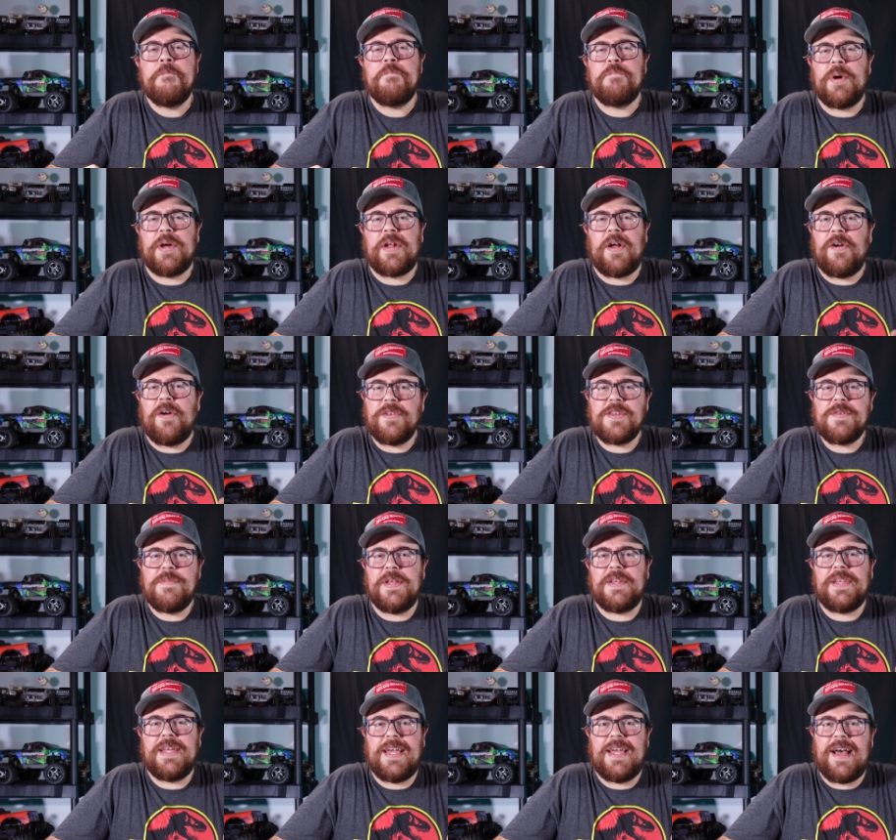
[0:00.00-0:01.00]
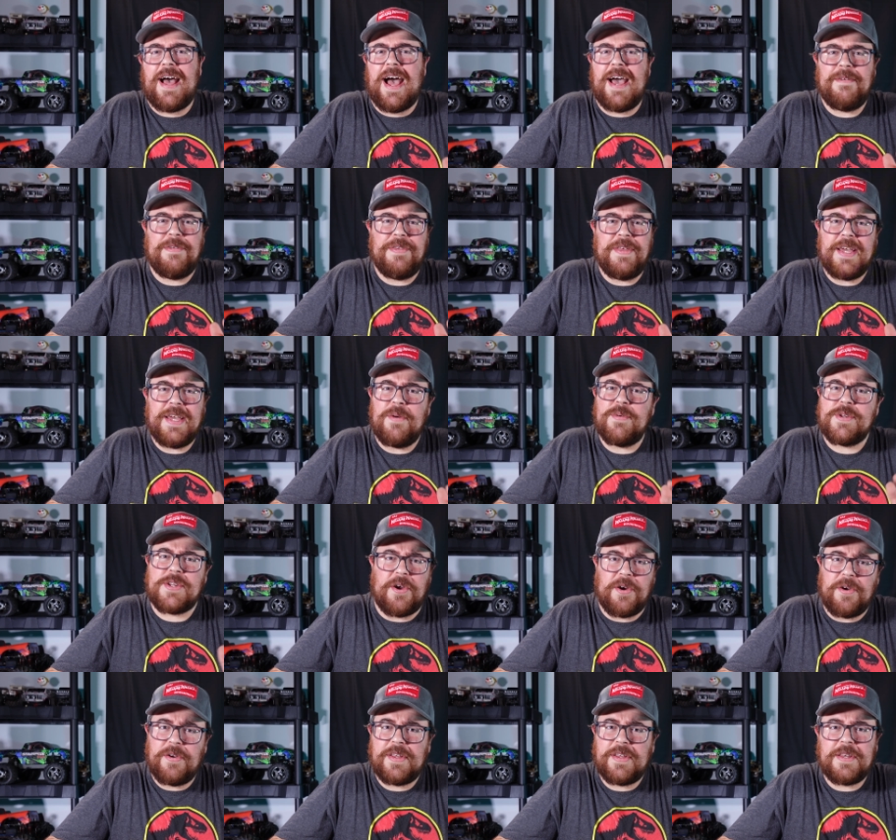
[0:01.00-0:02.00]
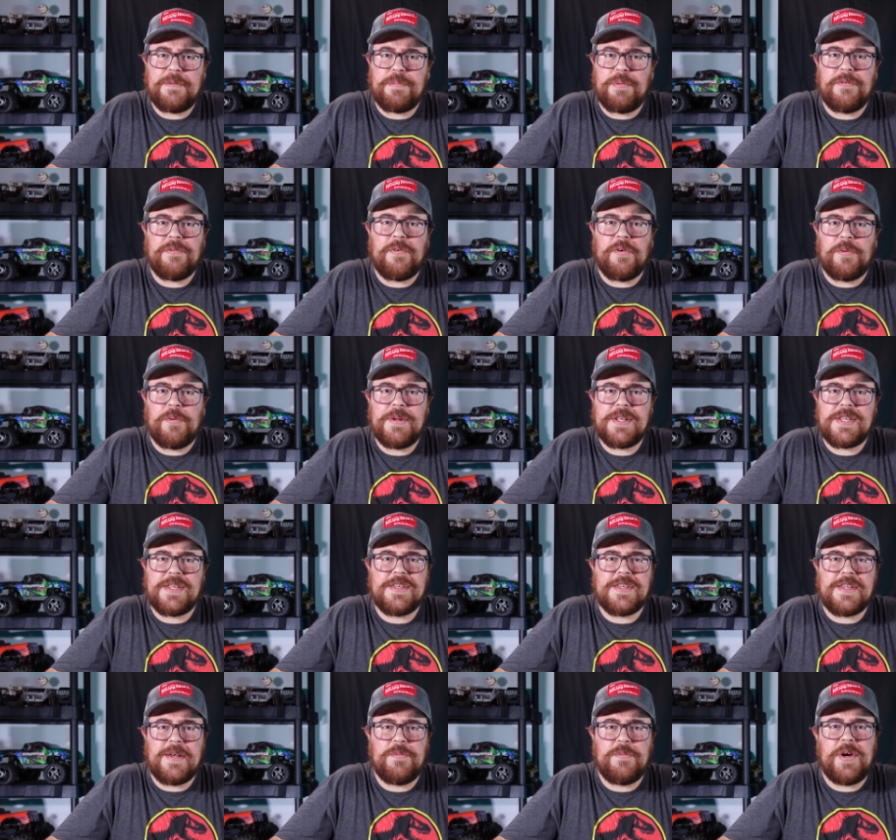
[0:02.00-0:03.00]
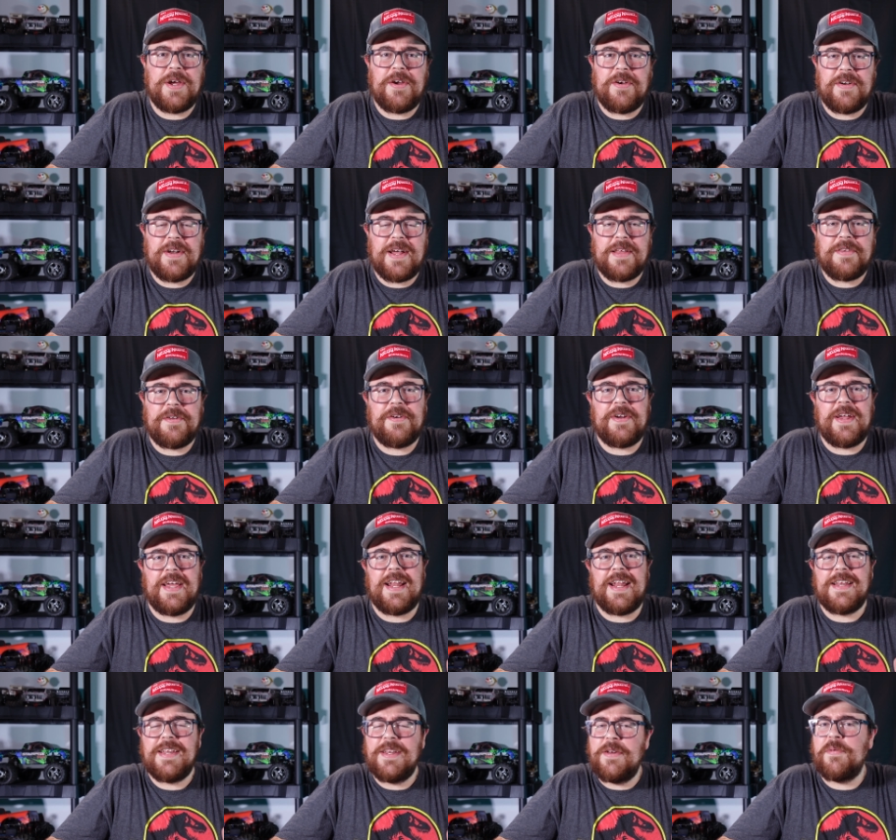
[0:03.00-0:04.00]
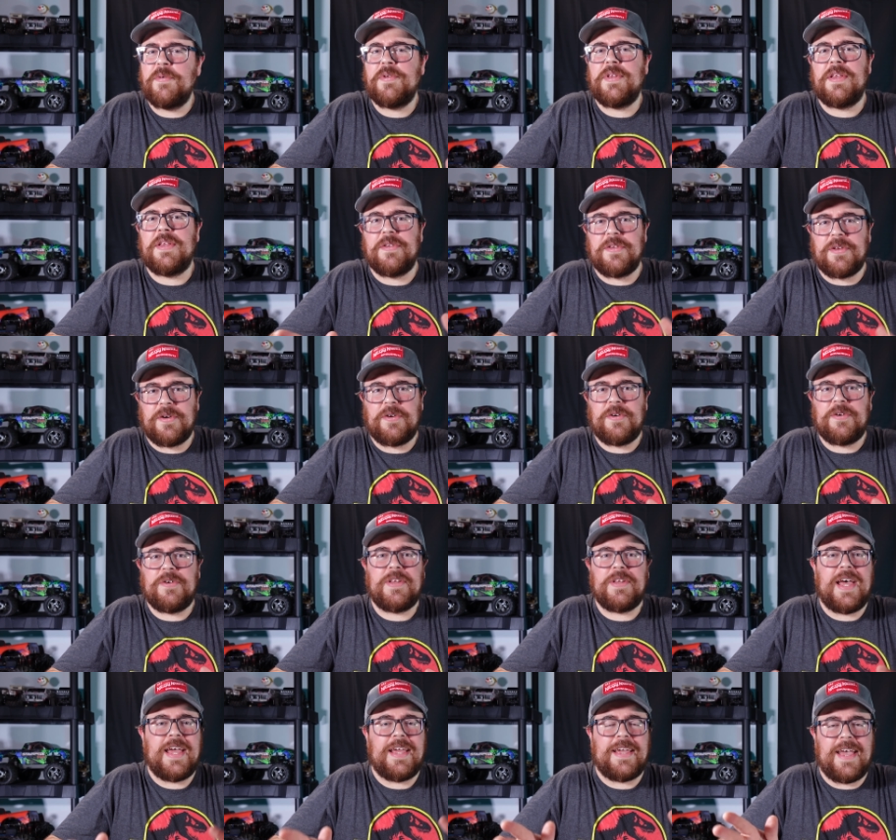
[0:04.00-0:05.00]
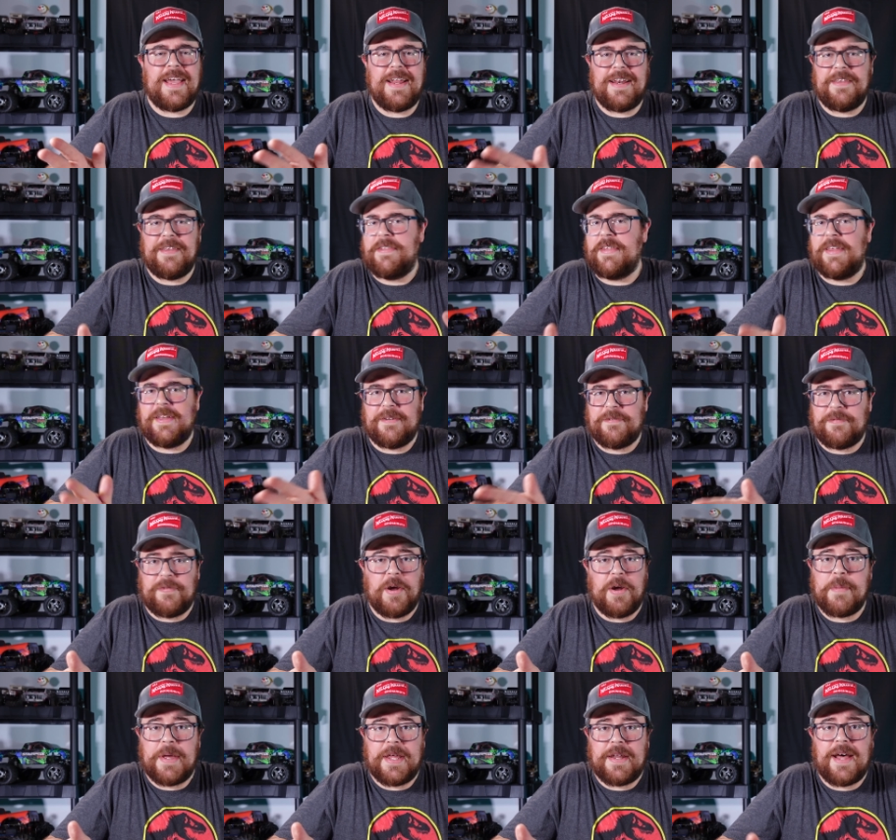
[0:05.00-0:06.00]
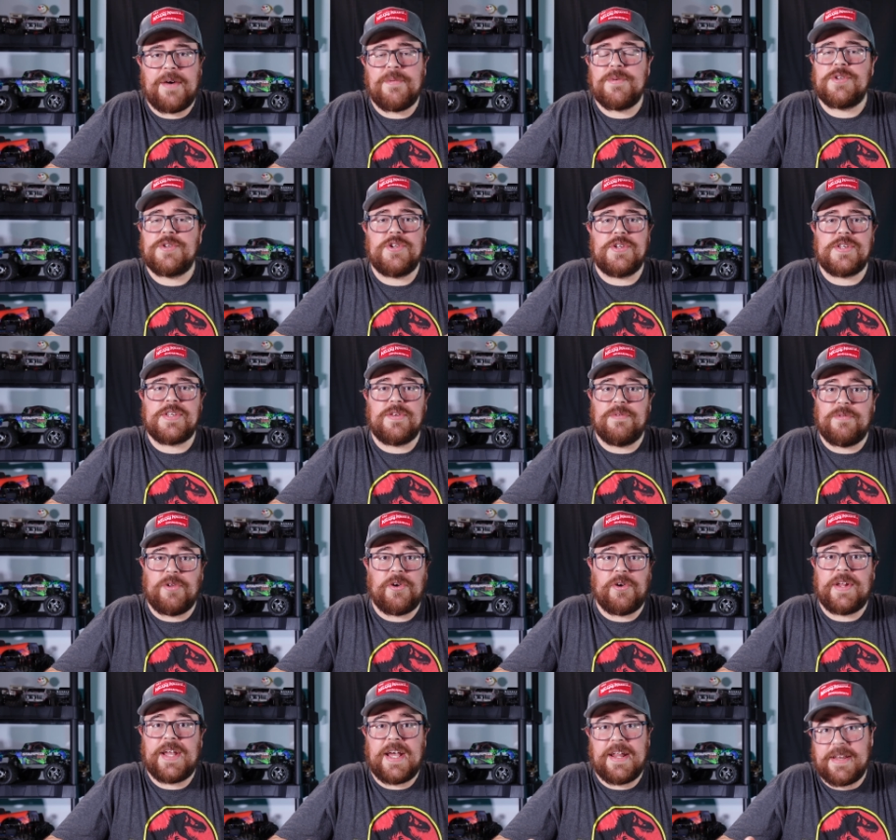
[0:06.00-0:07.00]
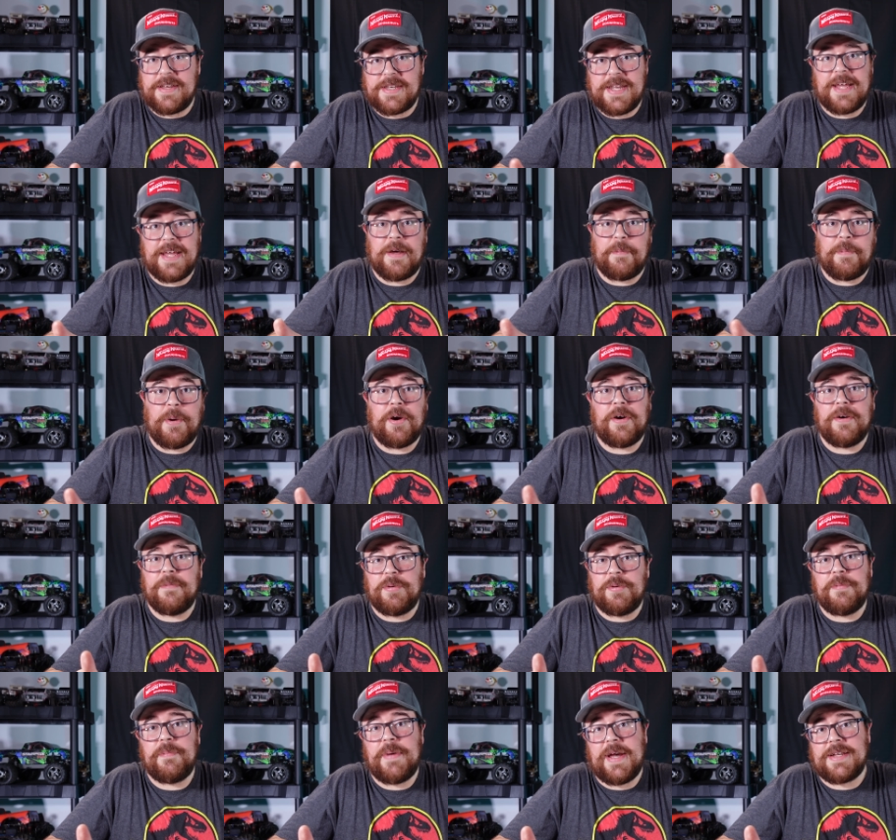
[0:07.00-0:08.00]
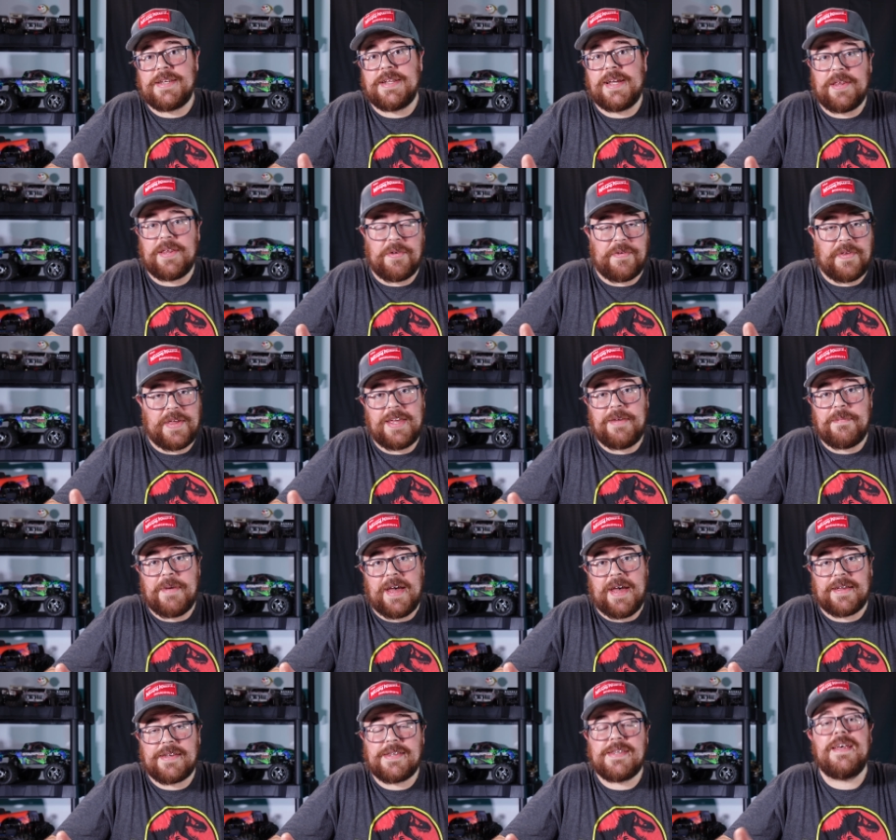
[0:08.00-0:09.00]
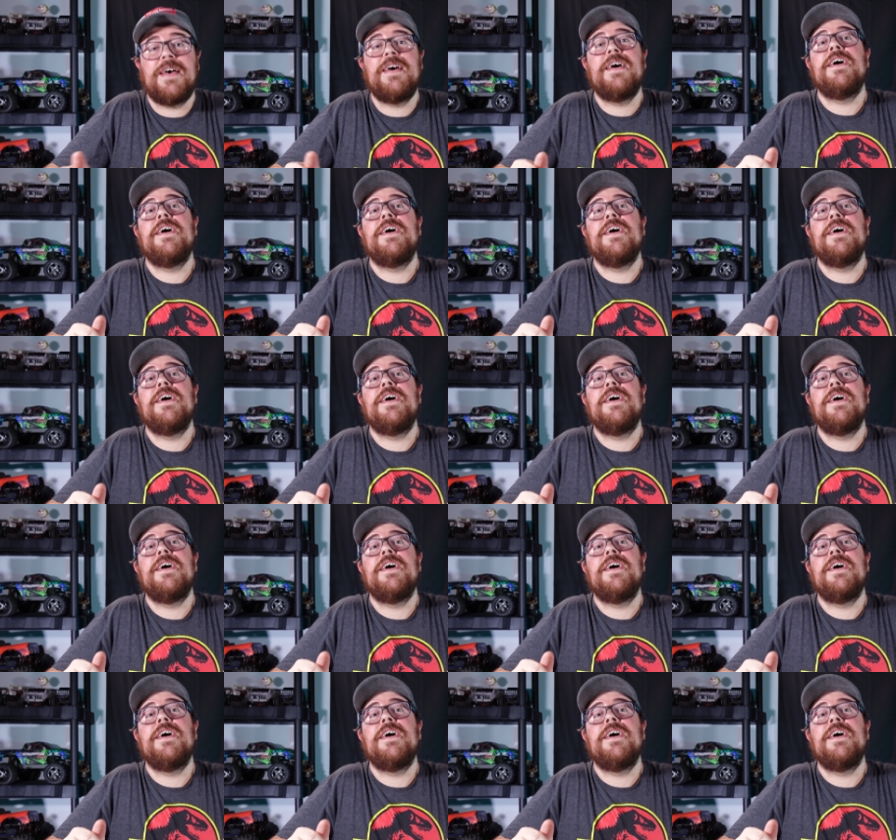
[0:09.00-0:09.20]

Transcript: but ultimately, I think I was hurting the performance in some way or another, and I didn't really learn like anything from it. I was just learning how to take apart, put back together the E-Maxx.